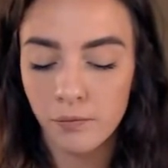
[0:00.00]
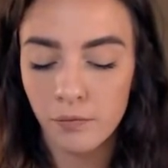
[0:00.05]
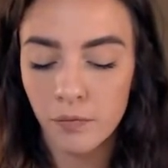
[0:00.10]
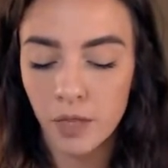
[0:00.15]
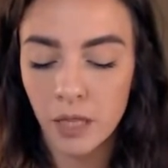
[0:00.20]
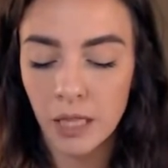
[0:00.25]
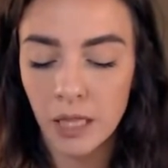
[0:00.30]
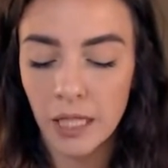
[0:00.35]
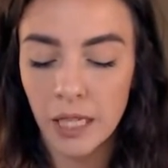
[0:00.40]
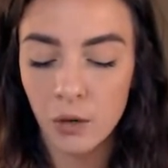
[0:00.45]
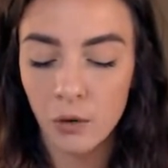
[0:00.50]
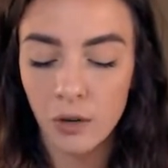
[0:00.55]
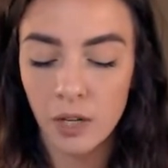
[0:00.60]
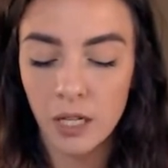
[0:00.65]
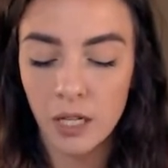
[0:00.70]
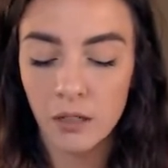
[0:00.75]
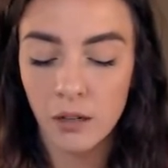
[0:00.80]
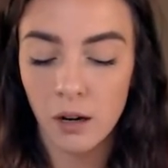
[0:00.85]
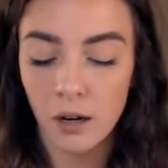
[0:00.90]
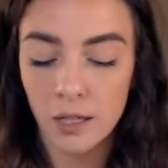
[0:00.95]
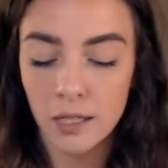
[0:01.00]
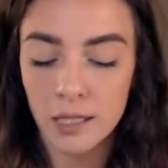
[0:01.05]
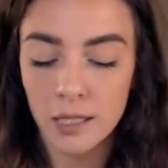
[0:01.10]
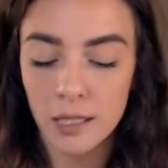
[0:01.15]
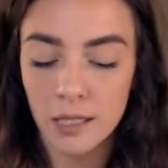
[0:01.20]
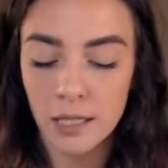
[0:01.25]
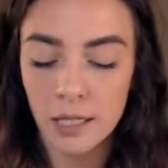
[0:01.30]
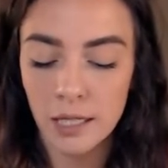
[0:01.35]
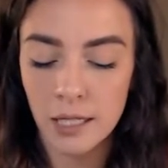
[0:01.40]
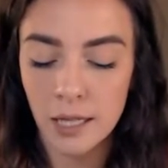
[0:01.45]
lingering
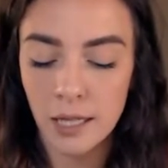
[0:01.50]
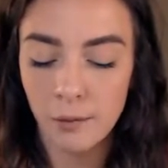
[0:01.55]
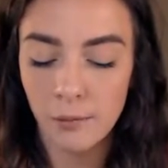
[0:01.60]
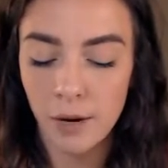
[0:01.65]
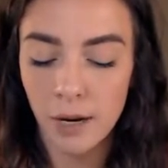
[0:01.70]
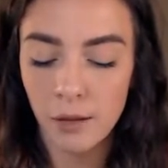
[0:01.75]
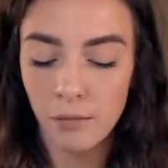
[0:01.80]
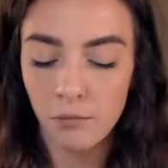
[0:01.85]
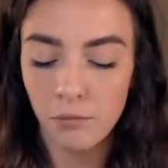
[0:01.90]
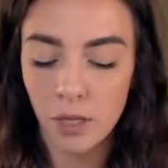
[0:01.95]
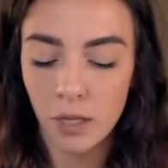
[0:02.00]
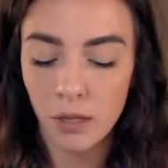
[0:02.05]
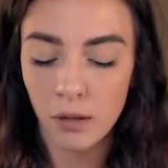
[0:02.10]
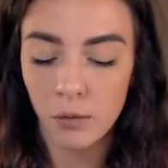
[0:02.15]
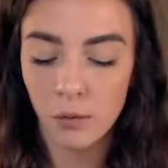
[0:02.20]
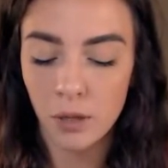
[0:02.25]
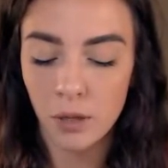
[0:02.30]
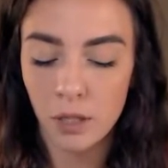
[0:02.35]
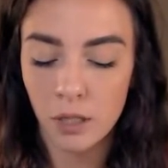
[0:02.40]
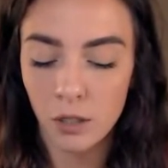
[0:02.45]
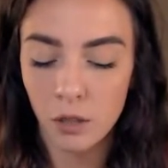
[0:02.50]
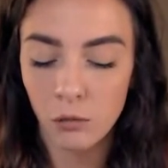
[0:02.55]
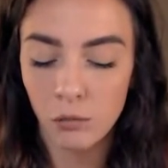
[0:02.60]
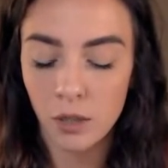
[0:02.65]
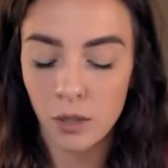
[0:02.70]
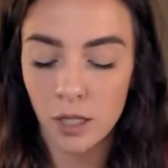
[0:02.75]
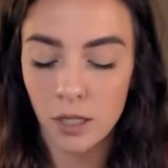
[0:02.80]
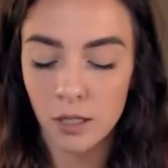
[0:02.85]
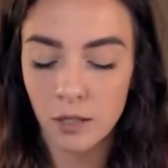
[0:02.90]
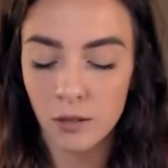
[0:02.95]
toxicity that might be within you
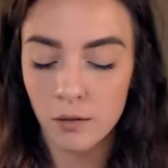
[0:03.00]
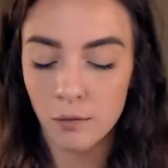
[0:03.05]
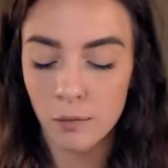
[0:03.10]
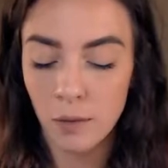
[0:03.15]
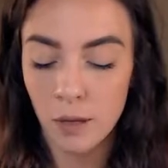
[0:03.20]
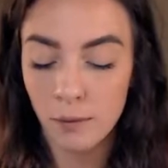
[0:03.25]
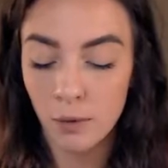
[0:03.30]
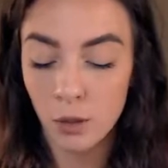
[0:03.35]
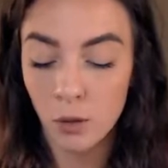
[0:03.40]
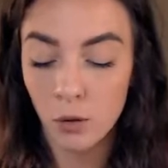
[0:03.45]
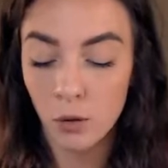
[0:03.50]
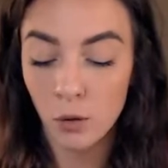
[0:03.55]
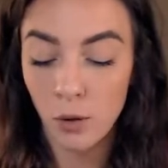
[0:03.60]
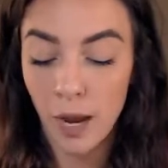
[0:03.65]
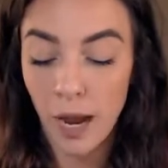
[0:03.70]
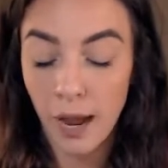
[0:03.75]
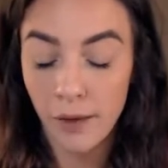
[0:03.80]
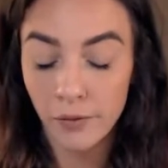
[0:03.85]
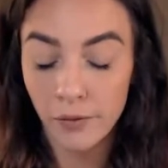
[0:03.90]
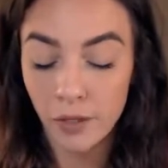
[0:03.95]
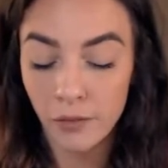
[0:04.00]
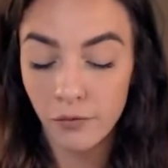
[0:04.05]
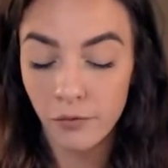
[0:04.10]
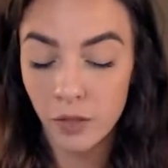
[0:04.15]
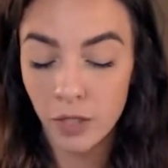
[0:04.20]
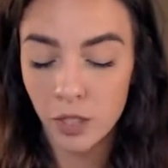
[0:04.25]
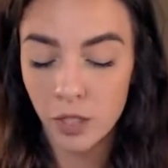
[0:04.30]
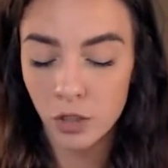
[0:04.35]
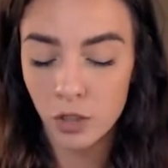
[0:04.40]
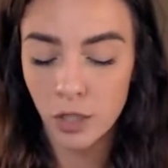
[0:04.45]
because maybe you haven't
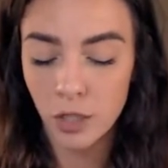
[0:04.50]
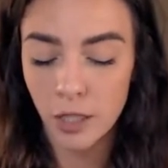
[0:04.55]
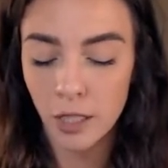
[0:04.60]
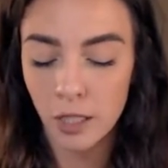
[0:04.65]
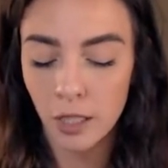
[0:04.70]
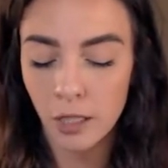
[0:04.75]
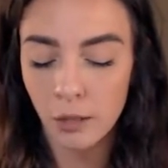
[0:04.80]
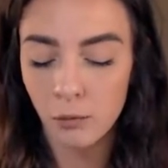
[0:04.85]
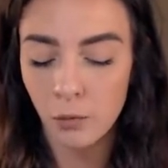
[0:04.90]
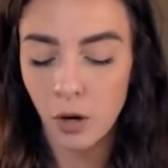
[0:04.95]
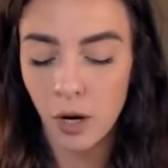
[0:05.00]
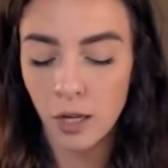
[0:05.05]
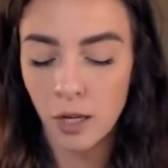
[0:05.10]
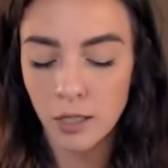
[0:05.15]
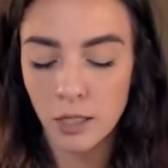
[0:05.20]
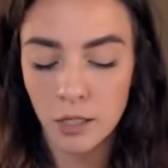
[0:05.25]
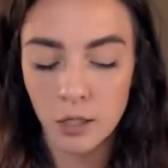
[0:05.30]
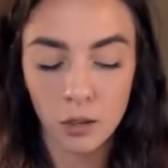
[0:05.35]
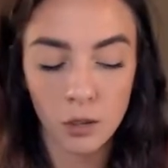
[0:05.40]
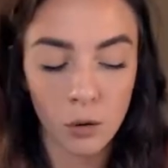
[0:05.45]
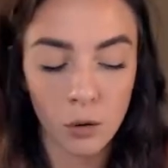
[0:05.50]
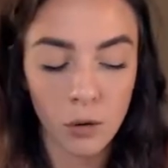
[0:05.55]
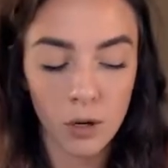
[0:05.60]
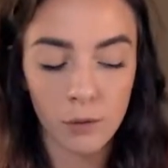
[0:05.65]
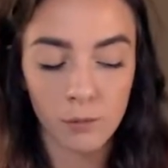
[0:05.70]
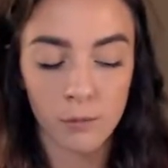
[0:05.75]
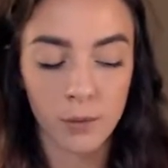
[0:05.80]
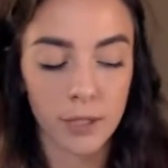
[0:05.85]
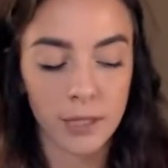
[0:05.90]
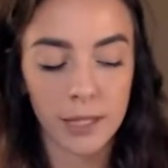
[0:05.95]
finished your healing process. You don't want to
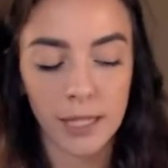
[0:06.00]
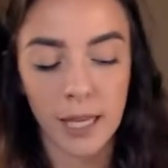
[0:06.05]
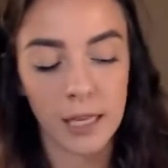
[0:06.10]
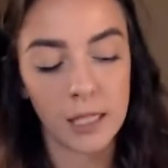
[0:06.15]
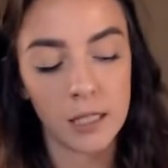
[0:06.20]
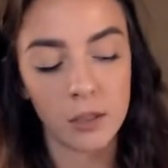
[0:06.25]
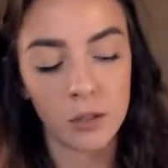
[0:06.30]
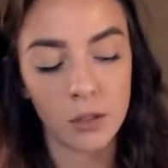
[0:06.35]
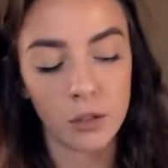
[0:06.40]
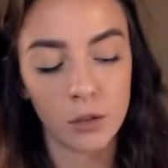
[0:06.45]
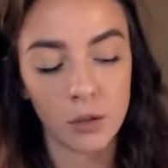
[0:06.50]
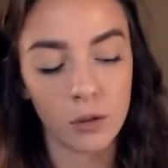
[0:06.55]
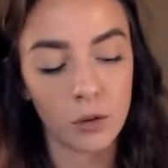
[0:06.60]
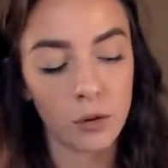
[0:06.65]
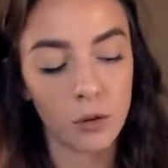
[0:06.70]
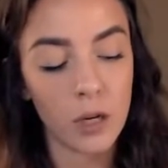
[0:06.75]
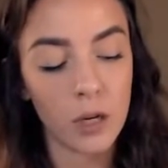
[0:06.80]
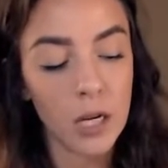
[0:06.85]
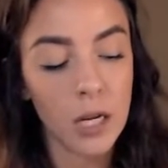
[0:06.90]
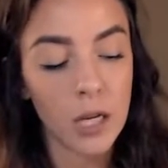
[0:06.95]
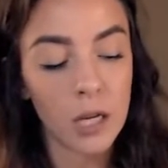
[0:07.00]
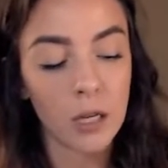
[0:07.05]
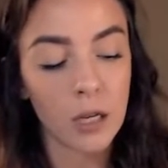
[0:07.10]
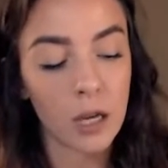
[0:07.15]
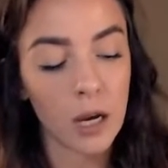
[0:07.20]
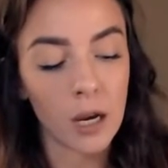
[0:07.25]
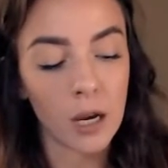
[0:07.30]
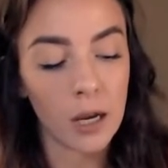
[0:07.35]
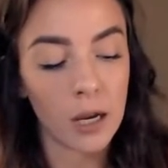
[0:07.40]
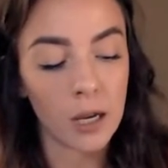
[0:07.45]
bring that into
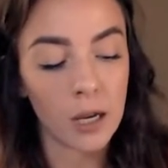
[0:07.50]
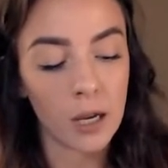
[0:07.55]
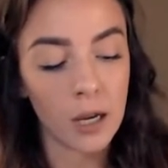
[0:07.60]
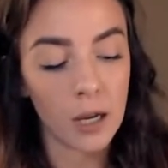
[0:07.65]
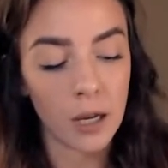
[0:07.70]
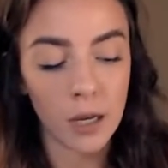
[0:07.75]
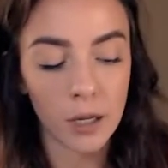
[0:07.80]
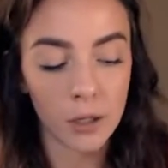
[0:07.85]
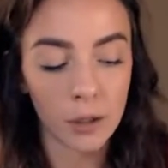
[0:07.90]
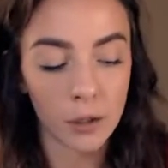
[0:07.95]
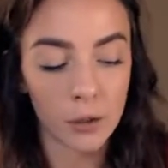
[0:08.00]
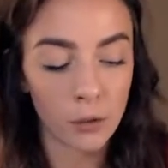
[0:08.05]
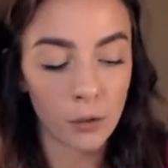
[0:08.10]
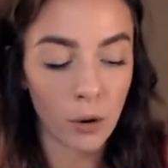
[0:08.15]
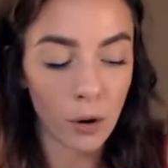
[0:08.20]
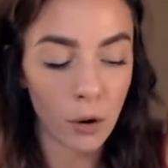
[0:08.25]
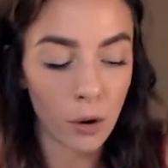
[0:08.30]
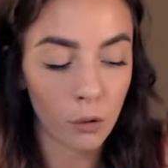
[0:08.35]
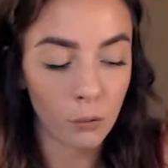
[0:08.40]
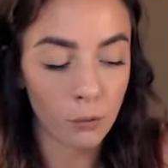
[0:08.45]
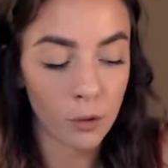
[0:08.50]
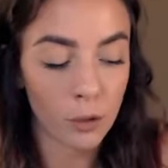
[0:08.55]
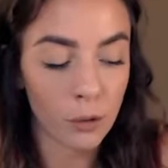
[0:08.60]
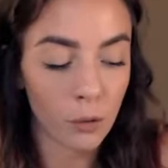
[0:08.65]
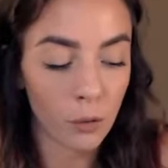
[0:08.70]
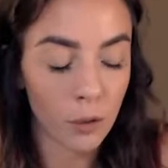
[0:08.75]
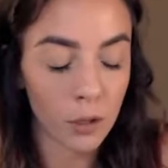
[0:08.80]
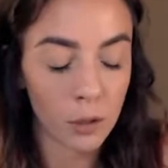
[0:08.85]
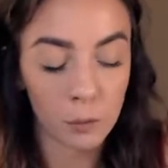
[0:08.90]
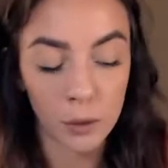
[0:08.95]
a new home. You
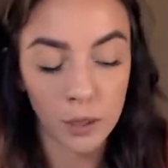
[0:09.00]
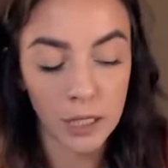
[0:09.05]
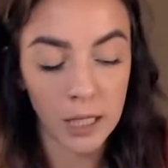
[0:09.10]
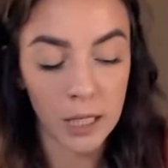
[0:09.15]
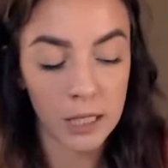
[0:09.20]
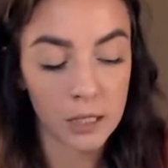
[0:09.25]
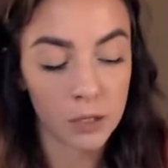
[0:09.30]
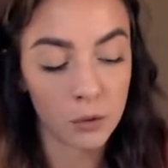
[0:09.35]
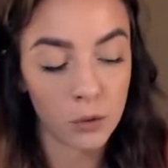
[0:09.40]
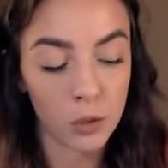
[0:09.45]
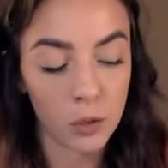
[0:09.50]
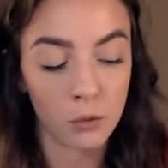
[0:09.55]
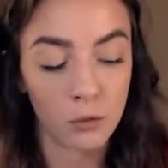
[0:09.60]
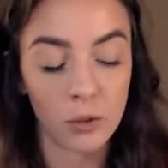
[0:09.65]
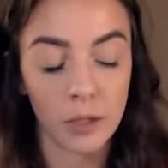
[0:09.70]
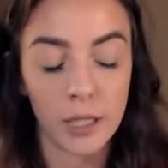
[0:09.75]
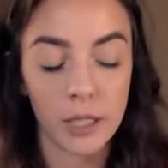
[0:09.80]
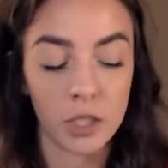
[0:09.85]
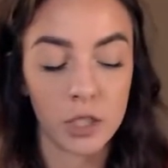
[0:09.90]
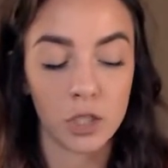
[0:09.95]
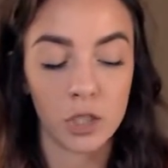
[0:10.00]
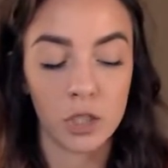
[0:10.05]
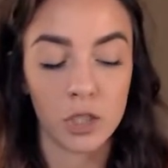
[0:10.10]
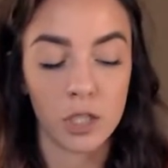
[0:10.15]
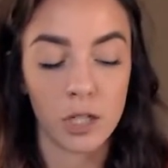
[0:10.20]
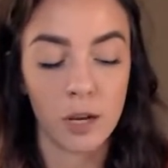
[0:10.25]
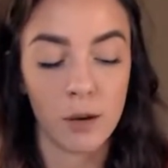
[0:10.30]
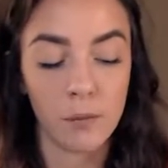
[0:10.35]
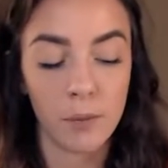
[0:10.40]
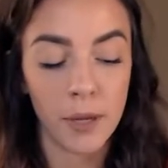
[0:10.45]
don't want to bring that into a new
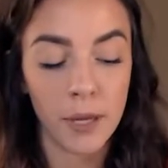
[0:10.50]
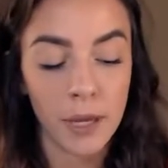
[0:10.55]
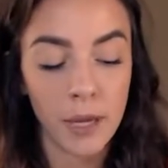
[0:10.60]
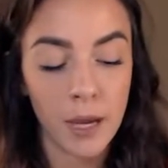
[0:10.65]
relationship.